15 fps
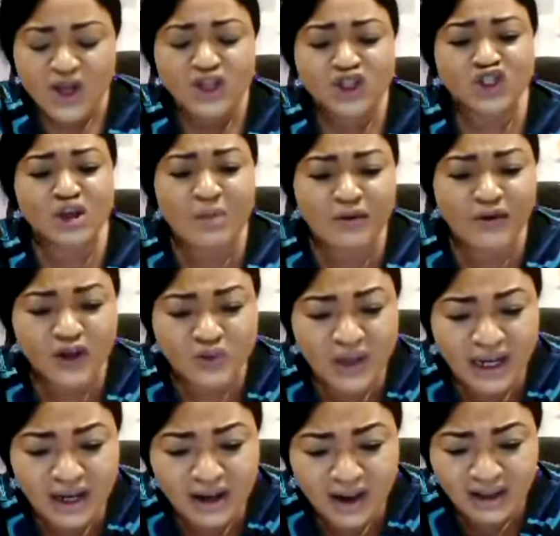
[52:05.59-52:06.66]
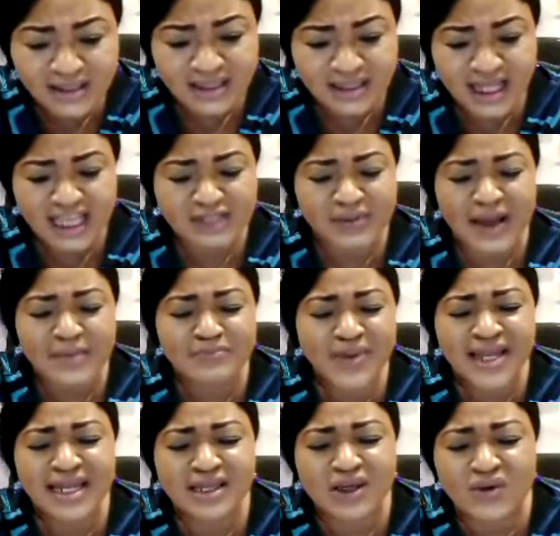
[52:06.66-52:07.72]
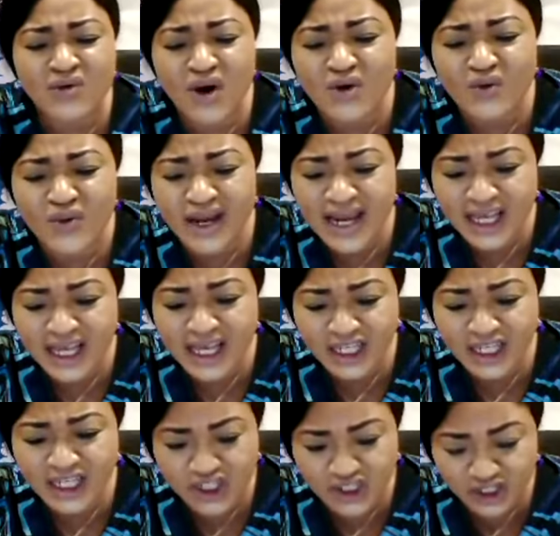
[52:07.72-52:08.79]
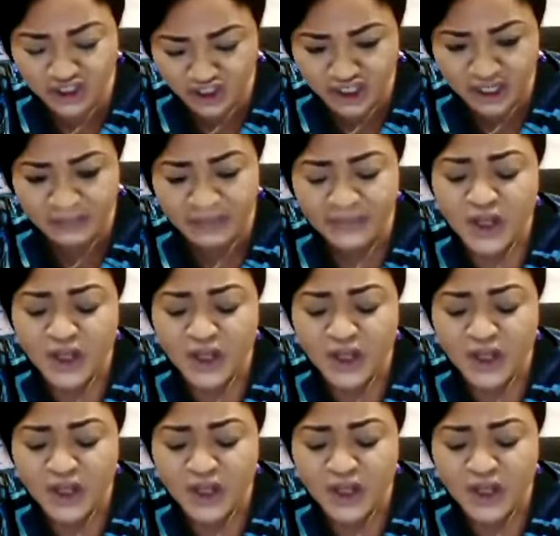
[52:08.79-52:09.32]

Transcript: Some of us, we lost things by being in the wrong relationship.